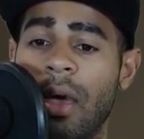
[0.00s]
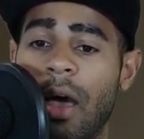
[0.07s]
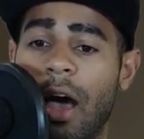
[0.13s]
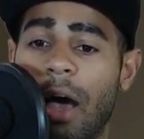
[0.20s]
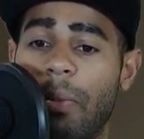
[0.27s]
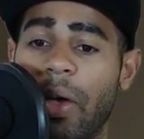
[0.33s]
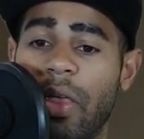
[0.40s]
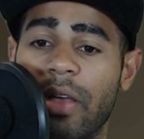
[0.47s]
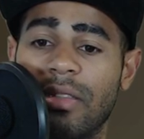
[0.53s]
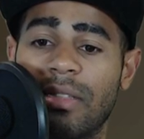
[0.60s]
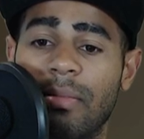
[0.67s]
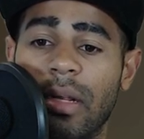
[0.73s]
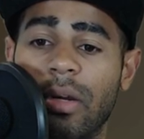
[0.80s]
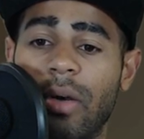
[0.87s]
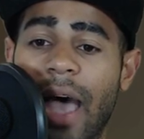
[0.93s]
um, and then
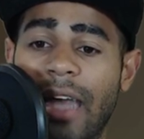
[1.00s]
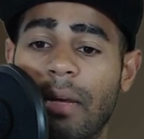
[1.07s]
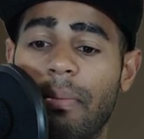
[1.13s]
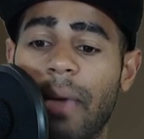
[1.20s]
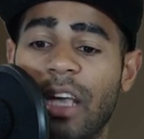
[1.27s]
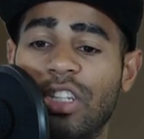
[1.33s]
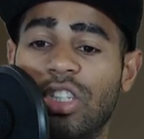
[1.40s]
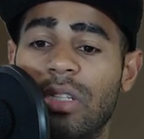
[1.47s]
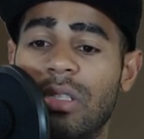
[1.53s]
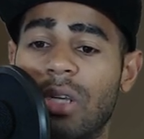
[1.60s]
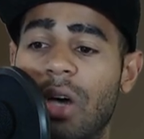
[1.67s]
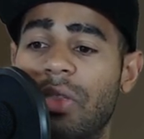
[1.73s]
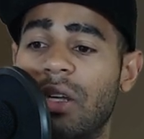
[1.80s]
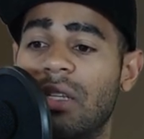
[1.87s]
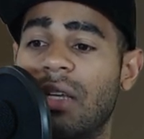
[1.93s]
some little animations
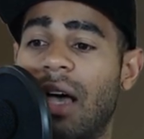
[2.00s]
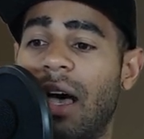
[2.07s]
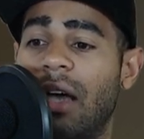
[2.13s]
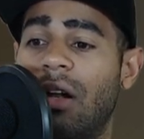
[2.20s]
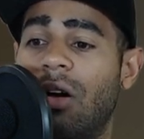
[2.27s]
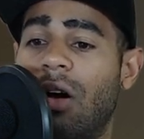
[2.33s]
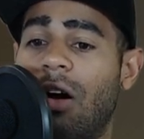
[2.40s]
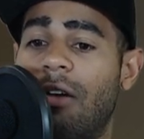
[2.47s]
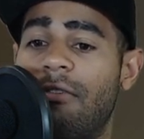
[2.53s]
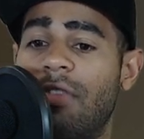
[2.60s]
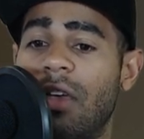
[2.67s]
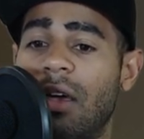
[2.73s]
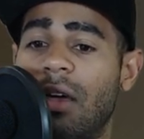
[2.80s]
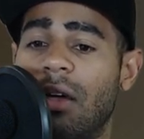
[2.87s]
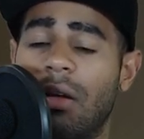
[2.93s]
on the side of
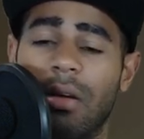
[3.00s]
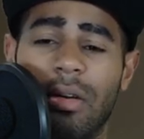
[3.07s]
the